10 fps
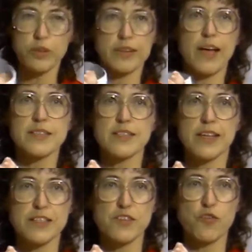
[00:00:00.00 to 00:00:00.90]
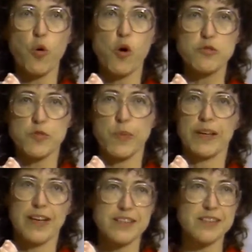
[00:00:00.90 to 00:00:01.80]
with lots and lots of quotes by
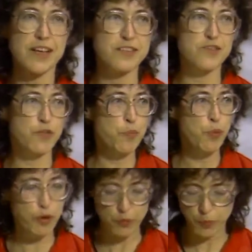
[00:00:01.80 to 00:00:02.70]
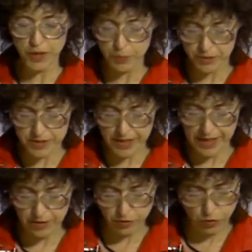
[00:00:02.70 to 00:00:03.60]
lots and lots of important people
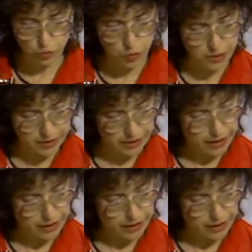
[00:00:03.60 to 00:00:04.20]
scattered through it.